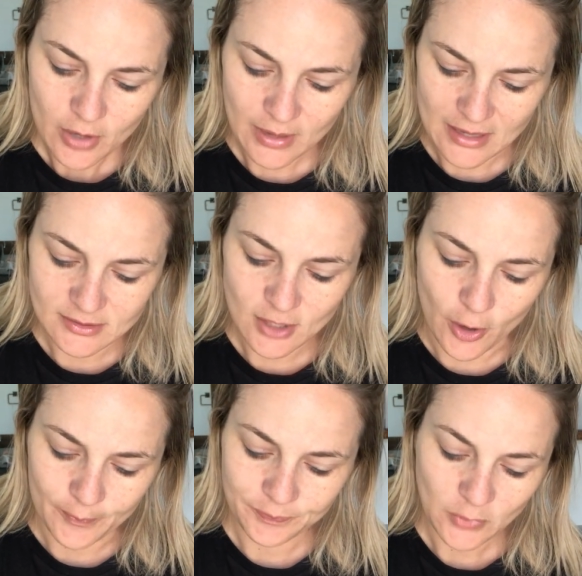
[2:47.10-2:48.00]
Okay, so
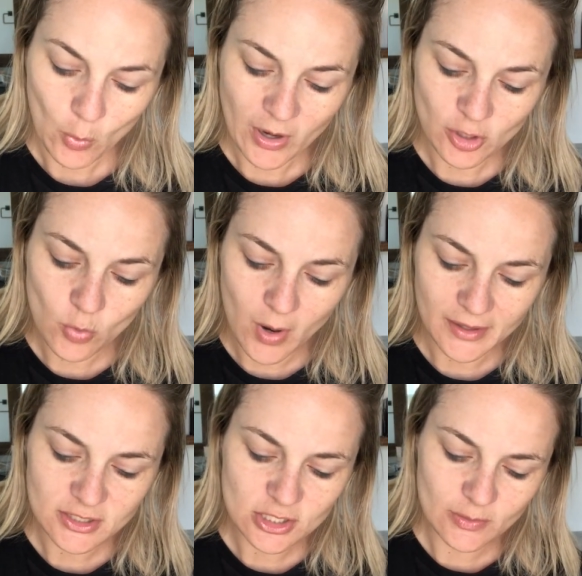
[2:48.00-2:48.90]
what you
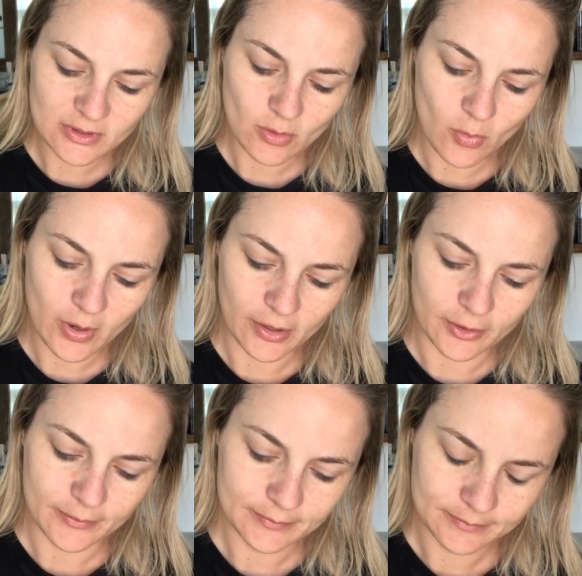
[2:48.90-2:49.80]
want to do with the
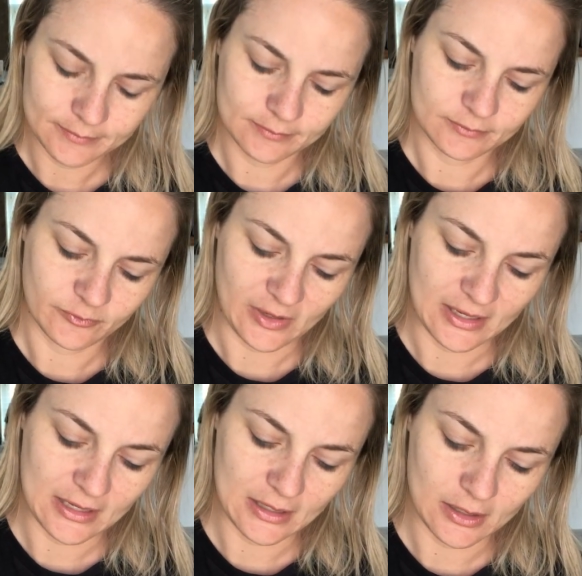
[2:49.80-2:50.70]
oil, if I
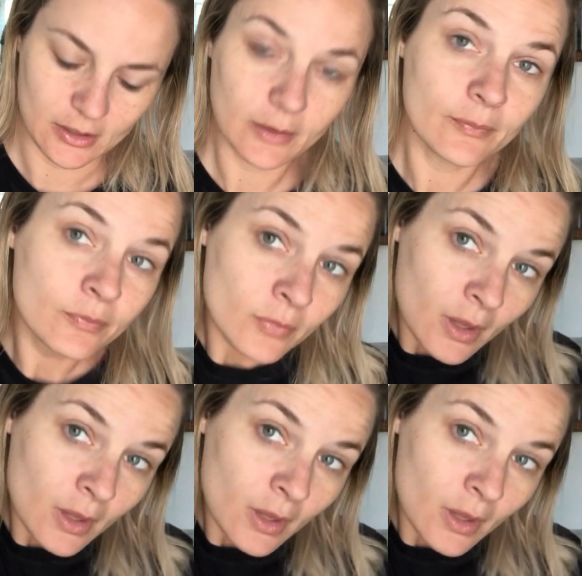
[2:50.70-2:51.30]
can get it here,